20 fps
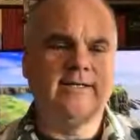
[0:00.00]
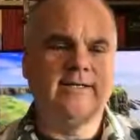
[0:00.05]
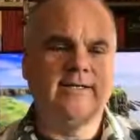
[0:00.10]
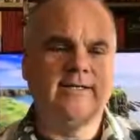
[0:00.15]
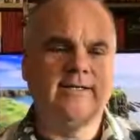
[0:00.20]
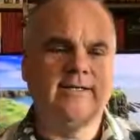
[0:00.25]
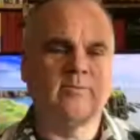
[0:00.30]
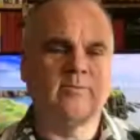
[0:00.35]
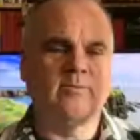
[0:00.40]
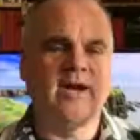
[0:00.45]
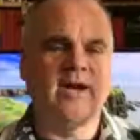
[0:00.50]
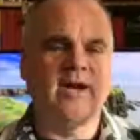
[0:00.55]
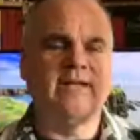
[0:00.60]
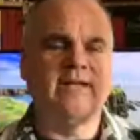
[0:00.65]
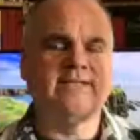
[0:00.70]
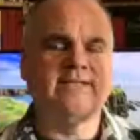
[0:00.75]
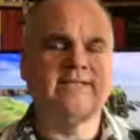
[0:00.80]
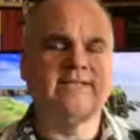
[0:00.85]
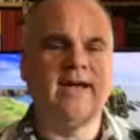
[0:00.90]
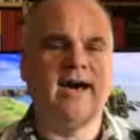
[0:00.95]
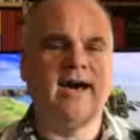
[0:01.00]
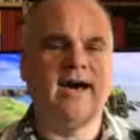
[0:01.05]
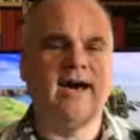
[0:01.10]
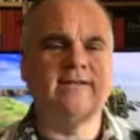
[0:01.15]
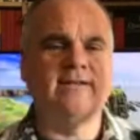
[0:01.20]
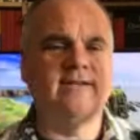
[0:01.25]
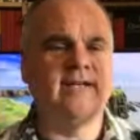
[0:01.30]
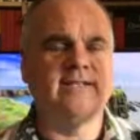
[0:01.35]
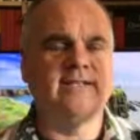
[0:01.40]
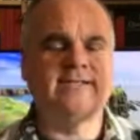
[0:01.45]
Right? It's not
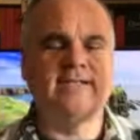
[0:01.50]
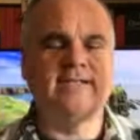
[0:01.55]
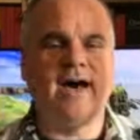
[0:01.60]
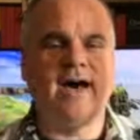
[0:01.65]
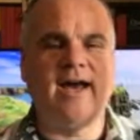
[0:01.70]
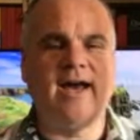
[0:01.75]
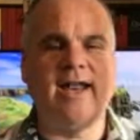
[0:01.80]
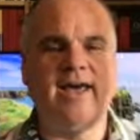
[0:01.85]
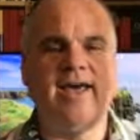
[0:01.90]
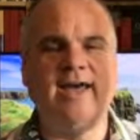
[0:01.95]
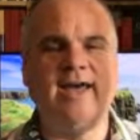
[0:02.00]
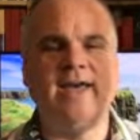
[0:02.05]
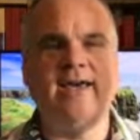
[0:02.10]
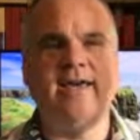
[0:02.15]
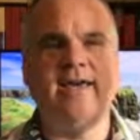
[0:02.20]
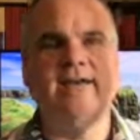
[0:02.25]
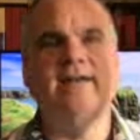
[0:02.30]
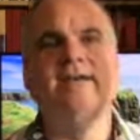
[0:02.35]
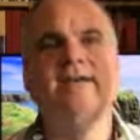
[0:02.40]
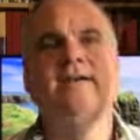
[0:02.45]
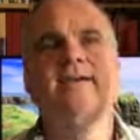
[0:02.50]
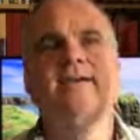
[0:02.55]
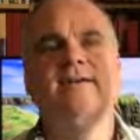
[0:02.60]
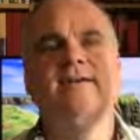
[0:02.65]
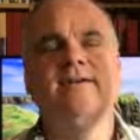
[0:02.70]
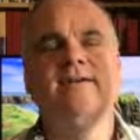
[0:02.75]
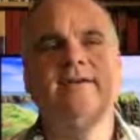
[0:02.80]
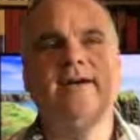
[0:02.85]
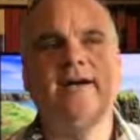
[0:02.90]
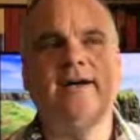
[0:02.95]
a
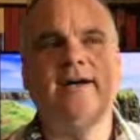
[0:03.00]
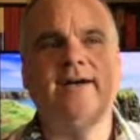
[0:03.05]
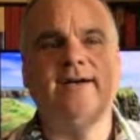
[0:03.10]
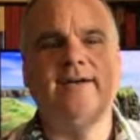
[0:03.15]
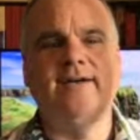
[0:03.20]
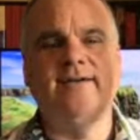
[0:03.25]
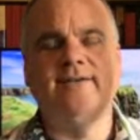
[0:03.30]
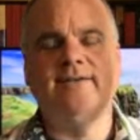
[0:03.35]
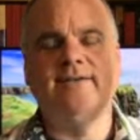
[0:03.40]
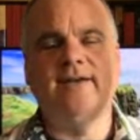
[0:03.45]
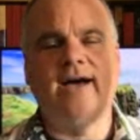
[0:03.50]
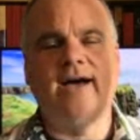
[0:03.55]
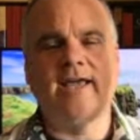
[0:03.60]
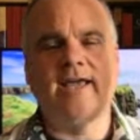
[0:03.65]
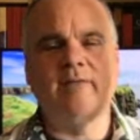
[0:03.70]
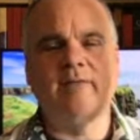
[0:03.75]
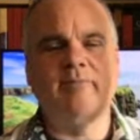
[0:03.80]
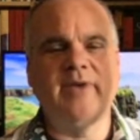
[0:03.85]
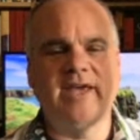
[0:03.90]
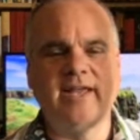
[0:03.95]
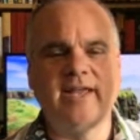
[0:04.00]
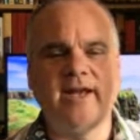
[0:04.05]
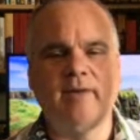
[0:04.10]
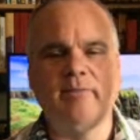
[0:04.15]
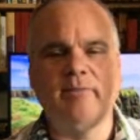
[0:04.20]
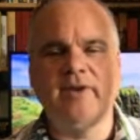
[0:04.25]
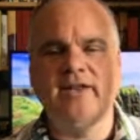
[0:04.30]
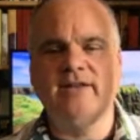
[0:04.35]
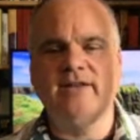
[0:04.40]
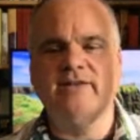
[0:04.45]
I can pick it up
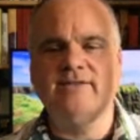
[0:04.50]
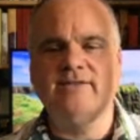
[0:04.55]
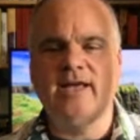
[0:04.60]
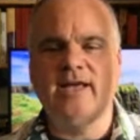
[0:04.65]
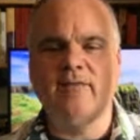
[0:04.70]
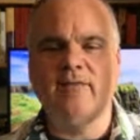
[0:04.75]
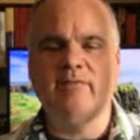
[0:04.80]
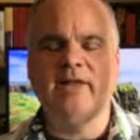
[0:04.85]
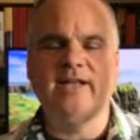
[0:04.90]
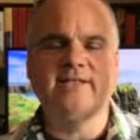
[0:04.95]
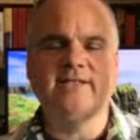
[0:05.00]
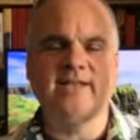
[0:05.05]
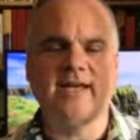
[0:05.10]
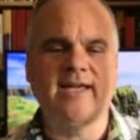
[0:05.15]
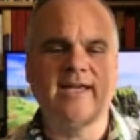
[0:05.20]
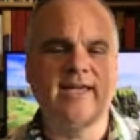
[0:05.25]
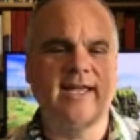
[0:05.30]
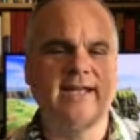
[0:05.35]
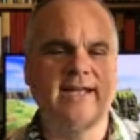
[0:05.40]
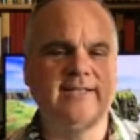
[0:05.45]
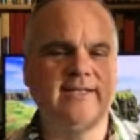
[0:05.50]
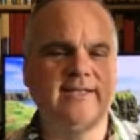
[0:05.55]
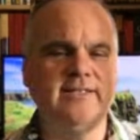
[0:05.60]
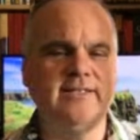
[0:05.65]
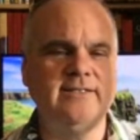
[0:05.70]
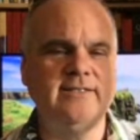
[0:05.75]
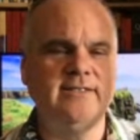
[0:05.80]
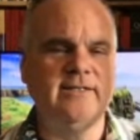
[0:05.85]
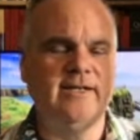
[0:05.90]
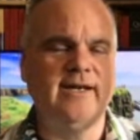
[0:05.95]
and in 10 minutes I can get it done.
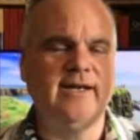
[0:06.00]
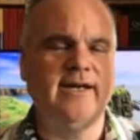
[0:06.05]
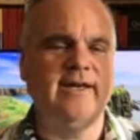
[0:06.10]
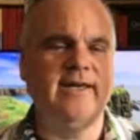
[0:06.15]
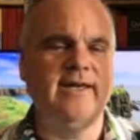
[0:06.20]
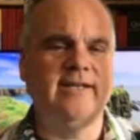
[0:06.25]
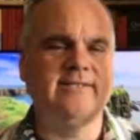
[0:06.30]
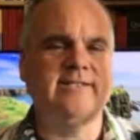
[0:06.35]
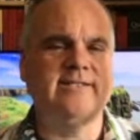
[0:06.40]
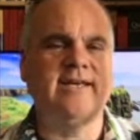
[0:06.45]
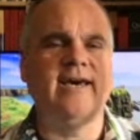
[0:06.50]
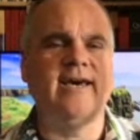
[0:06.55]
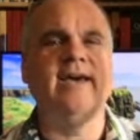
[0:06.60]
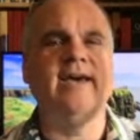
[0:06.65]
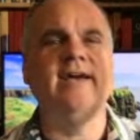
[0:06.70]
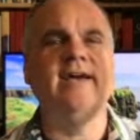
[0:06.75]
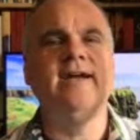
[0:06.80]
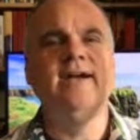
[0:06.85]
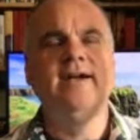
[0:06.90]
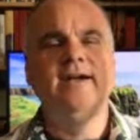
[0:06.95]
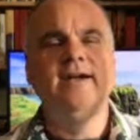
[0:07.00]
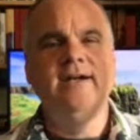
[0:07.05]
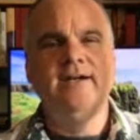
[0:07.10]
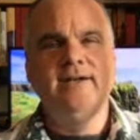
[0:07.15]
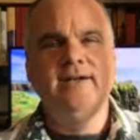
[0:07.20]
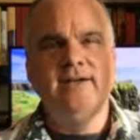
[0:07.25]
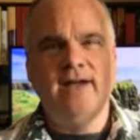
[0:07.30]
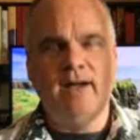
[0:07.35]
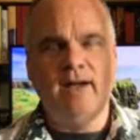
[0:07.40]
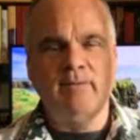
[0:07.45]
It's
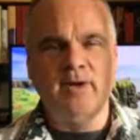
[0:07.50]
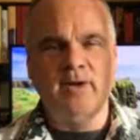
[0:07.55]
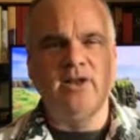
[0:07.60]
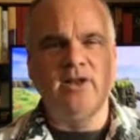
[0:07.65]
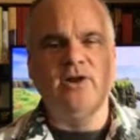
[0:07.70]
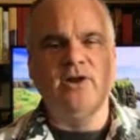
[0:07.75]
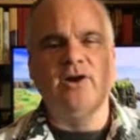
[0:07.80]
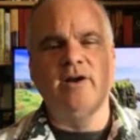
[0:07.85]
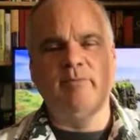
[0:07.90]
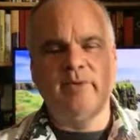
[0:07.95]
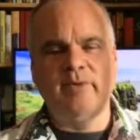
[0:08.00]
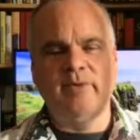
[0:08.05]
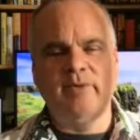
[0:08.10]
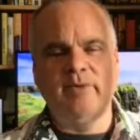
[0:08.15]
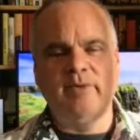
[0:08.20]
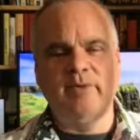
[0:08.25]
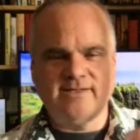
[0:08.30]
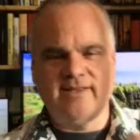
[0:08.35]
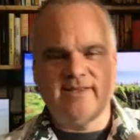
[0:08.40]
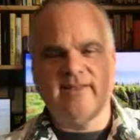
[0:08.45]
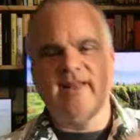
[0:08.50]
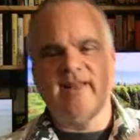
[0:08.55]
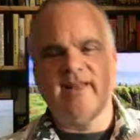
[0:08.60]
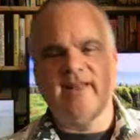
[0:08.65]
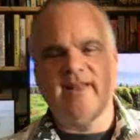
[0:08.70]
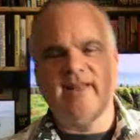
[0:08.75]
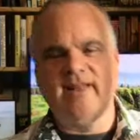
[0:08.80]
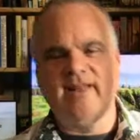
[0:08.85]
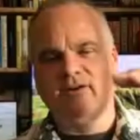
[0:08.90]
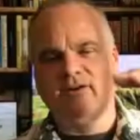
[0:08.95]
I'm going to learn a piece, and then I'm going
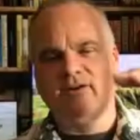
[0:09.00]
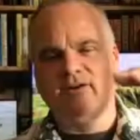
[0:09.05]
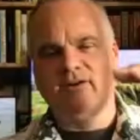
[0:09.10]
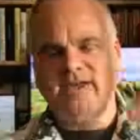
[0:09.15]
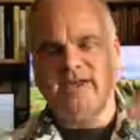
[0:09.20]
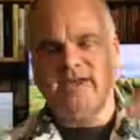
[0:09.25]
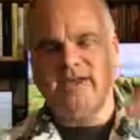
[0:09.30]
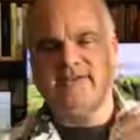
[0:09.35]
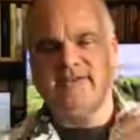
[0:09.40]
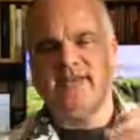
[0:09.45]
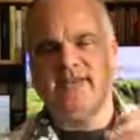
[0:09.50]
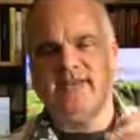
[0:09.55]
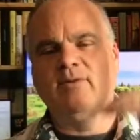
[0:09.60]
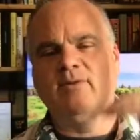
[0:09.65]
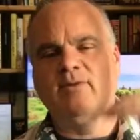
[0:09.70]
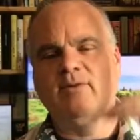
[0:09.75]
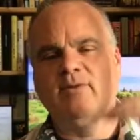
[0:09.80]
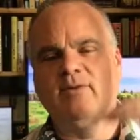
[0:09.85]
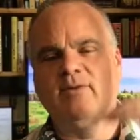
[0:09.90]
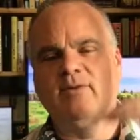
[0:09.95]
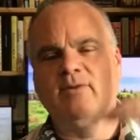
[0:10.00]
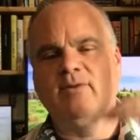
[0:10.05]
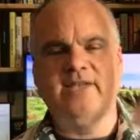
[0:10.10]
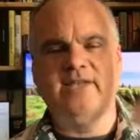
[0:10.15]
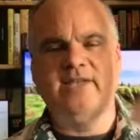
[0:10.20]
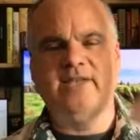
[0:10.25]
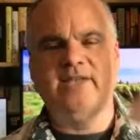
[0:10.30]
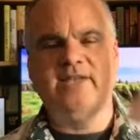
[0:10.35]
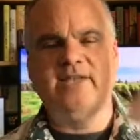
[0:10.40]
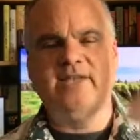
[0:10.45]
to learn a piece, and then I'm going to learn a piece,
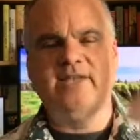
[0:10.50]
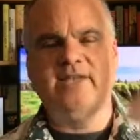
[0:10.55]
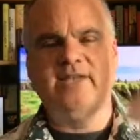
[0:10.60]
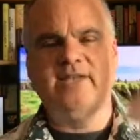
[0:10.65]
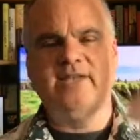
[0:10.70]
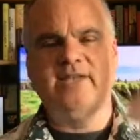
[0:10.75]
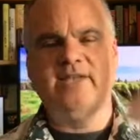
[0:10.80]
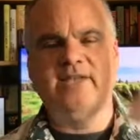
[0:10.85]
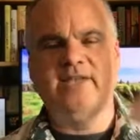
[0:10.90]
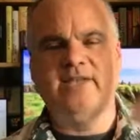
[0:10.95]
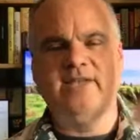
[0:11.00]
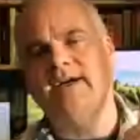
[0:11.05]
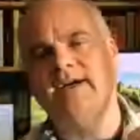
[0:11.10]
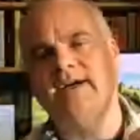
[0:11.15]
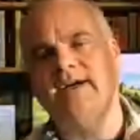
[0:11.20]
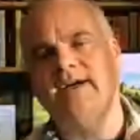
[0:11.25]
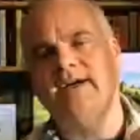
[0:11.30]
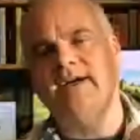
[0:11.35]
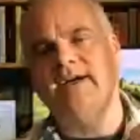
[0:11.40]
and I'm going to keep building on it.